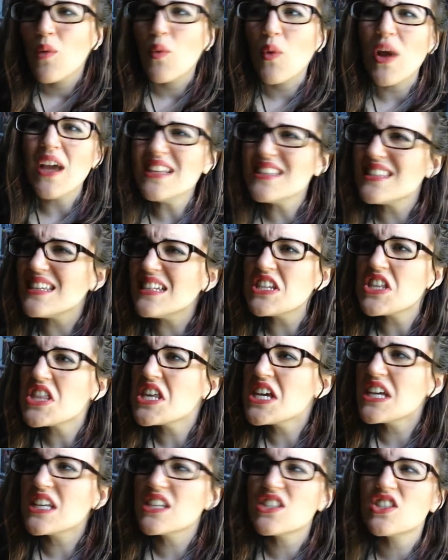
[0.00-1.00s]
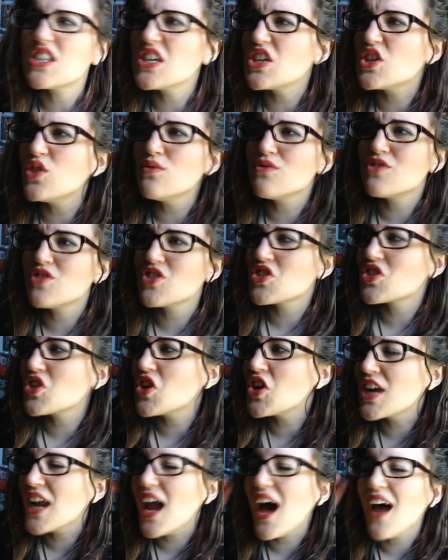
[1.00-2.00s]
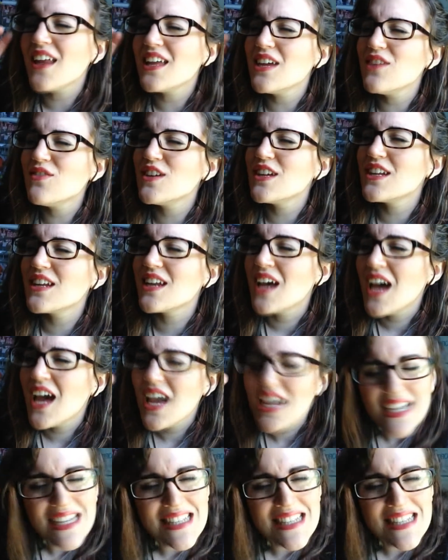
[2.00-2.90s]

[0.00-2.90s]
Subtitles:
ways into things that you just could not even